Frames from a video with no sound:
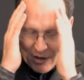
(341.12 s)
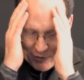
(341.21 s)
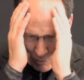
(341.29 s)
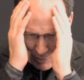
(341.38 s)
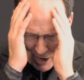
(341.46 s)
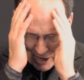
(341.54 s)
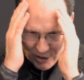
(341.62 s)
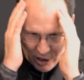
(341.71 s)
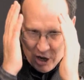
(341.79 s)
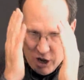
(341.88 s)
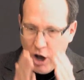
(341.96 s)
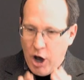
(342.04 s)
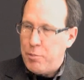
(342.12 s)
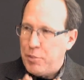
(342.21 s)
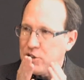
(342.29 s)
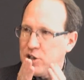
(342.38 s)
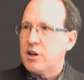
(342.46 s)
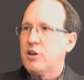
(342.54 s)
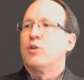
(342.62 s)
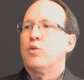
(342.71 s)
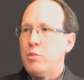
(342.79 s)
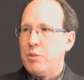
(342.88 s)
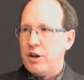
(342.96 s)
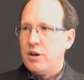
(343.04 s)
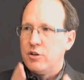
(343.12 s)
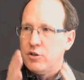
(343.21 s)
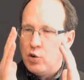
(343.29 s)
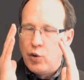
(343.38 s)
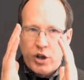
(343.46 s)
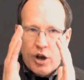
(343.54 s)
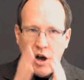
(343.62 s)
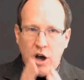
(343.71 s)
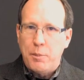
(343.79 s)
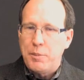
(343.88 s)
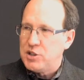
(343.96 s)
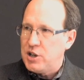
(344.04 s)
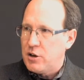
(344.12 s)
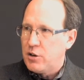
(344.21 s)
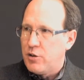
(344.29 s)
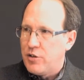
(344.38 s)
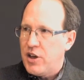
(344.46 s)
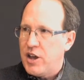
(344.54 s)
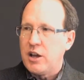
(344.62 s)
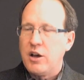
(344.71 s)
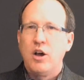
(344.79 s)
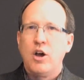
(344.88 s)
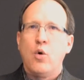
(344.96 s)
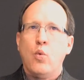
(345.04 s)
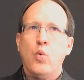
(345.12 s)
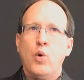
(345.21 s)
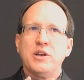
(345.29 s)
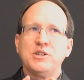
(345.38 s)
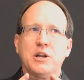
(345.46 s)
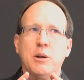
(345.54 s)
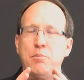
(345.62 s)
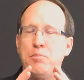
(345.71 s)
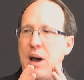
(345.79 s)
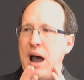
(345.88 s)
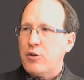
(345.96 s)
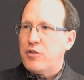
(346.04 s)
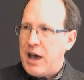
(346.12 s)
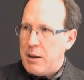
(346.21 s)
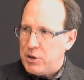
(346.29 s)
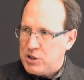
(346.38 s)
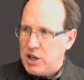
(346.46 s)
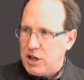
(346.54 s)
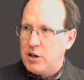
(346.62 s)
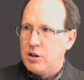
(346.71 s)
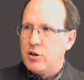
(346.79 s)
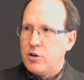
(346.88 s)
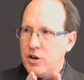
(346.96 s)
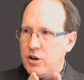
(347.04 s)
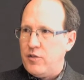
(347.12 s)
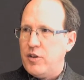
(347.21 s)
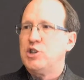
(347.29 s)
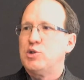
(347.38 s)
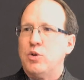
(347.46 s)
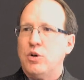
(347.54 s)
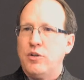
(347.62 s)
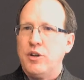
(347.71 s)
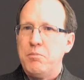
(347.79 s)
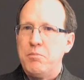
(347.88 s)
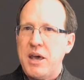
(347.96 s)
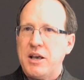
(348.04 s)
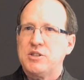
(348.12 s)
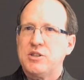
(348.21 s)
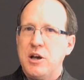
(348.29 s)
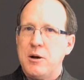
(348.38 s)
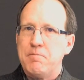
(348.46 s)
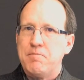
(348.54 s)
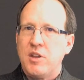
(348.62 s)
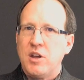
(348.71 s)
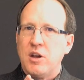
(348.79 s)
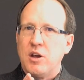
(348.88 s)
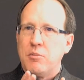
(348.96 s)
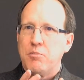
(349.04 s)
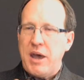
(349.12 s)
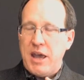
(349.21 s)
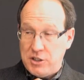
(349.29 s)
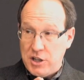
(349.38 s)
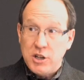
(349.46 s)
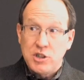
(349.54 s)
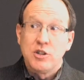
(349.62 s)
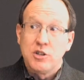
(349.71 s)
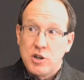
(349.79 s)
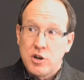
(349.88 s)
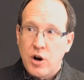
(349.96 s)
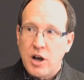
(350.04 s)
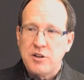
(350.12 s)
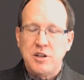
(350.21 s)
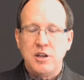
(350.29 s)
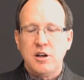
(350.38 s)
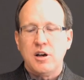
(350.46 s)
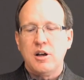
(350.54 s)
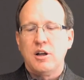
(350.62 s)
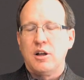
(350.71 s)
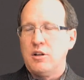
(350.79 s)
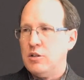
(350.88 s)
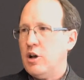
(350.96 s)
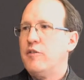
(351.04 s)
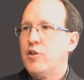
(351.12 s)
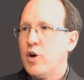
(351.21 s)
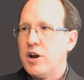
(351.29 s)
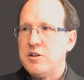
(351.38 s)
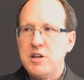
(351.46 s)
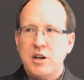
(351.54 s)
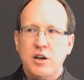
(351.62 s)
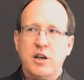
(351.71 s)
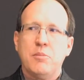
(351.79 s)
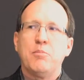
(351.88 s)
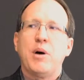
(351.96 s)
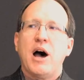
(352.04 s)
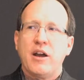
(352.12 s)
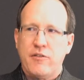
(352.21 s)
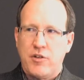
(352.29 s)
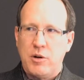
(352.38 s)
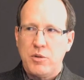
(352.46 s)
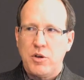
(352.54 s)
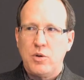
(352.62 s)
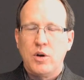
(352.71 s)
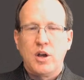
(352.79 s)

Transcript: in mind a particular woman doing a particular thing. What is it about that particular individual that makes them pay attention to your idea, love your idea, and buy from you?